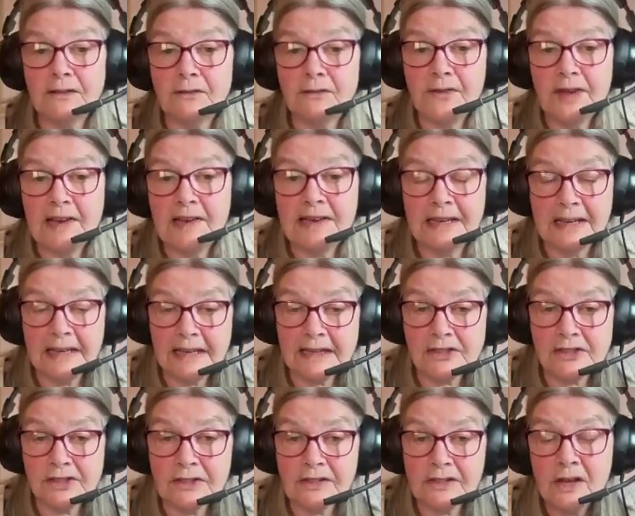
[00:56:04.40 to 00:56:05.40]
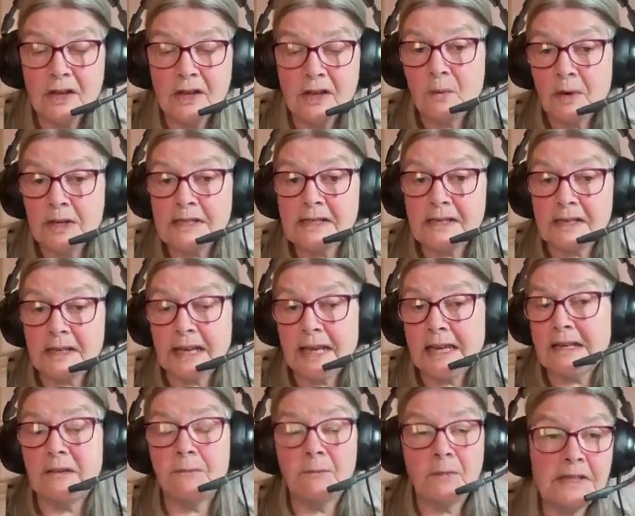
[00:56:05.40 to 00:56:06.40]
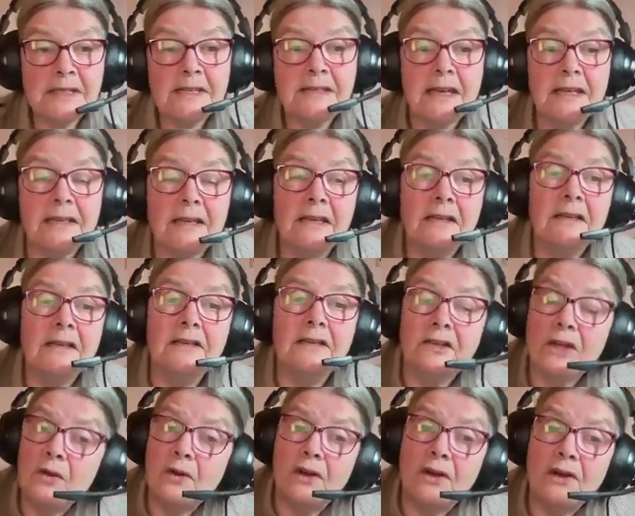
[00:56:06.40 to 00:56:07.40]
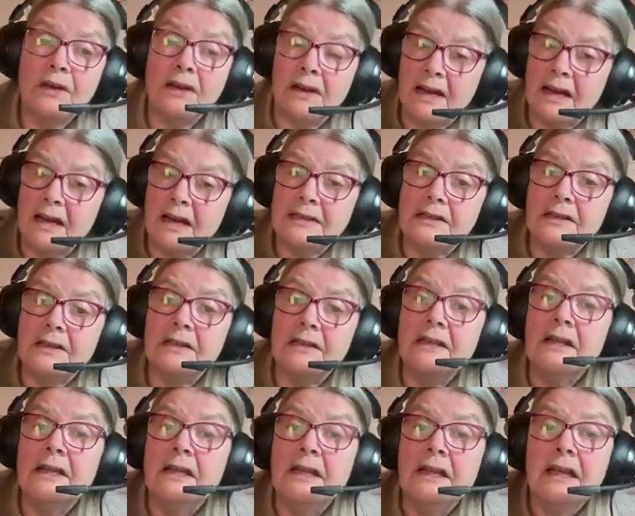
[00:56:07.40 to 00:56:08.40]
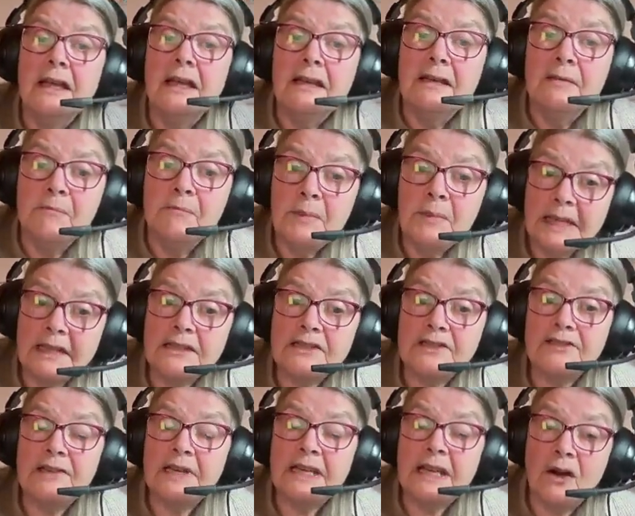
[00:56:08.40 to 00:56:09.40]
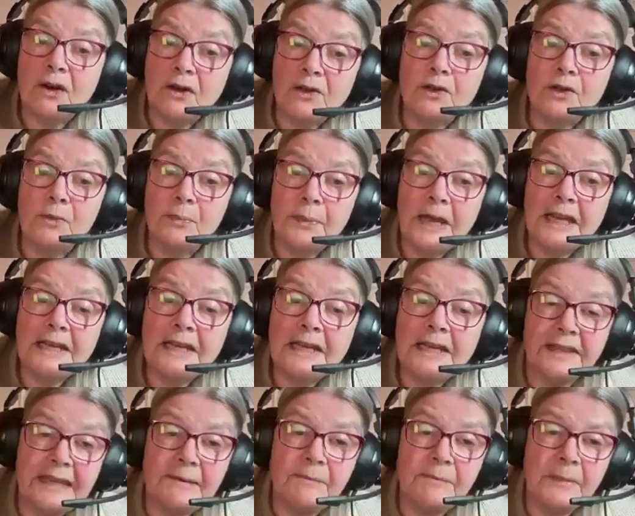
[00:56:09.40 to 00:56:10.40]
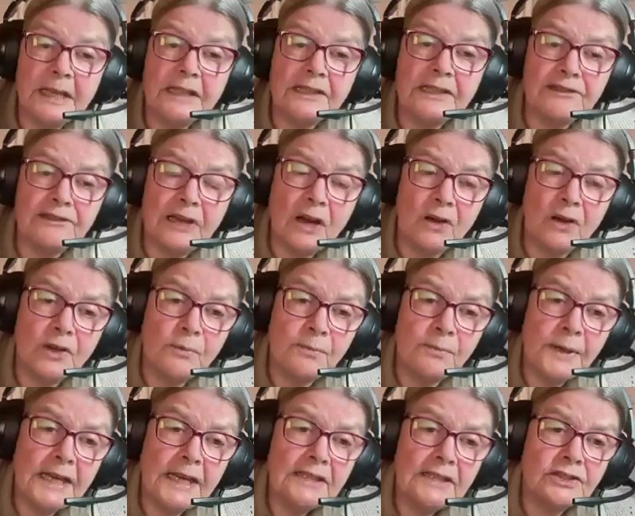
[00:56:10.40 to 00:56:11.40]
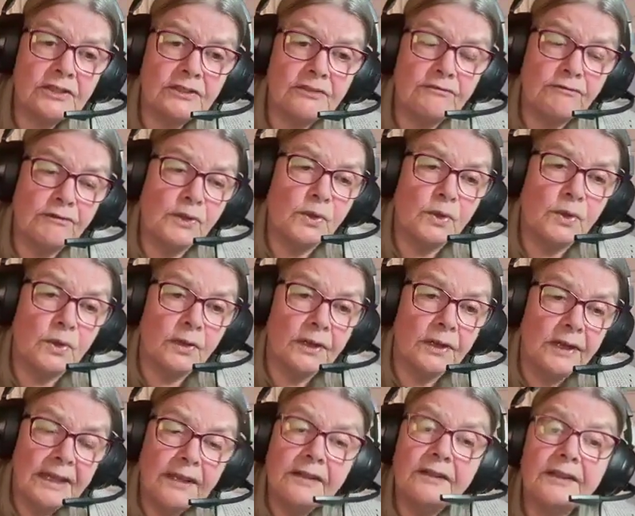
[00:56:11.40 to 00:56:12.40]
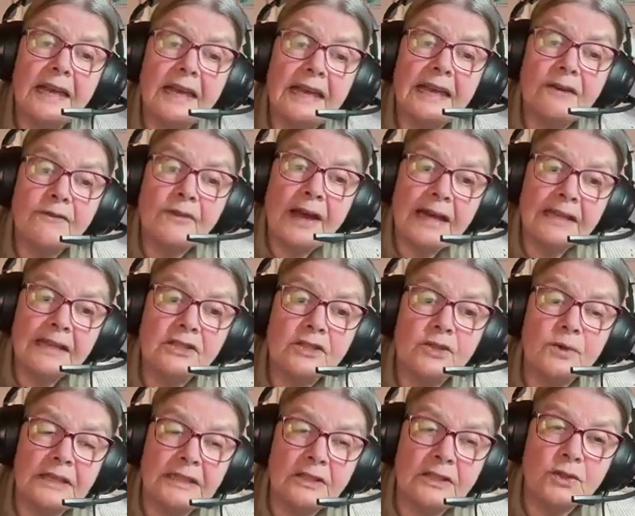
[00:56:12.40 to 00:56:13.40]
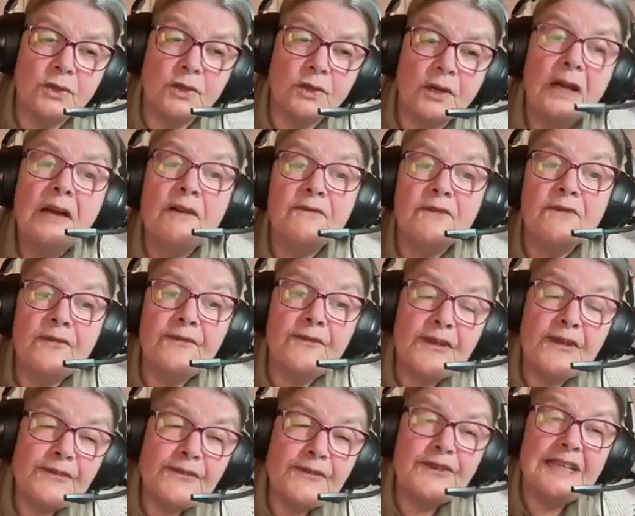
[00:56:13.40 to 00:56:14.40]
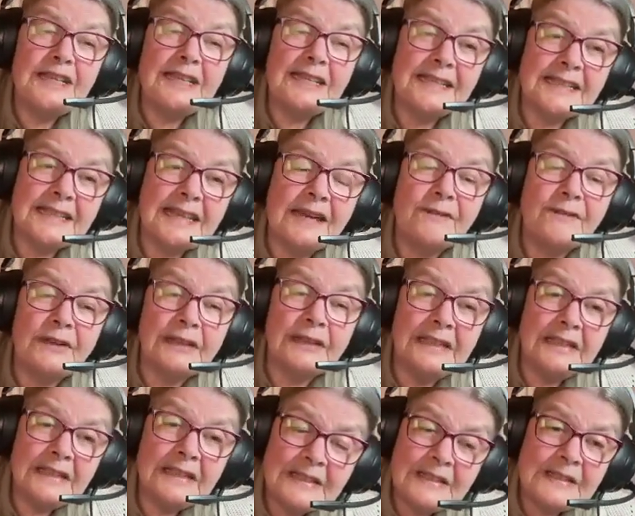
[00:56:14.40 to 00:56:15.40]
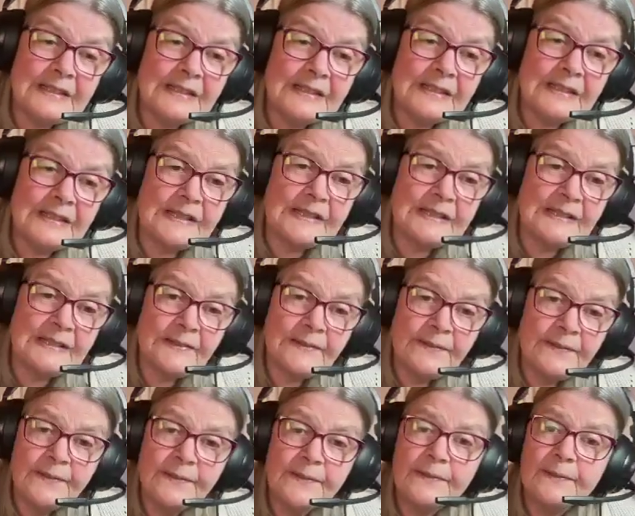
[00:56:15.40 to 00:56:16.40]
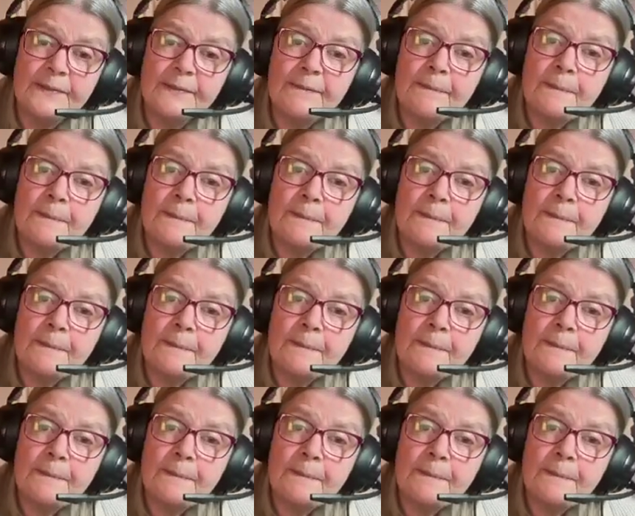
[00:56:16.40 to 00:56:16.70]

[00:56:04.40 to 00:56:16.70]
you know, free and fair elections once again, once they're no longer under the military occupation rule that they have had to endure for 57 years.